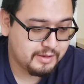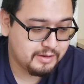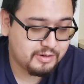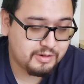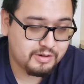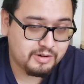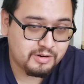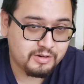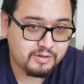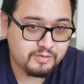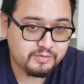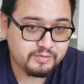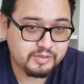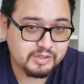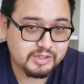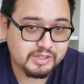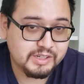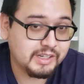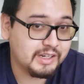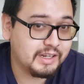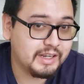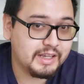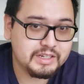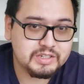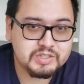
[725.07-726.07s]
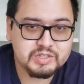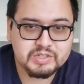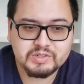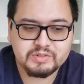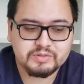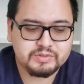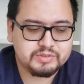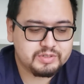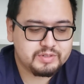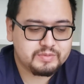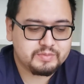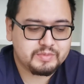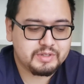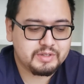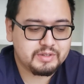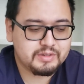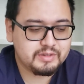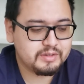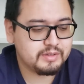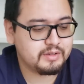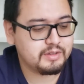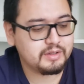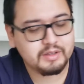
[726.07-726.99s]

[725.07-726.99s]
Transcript: card of the collection or something.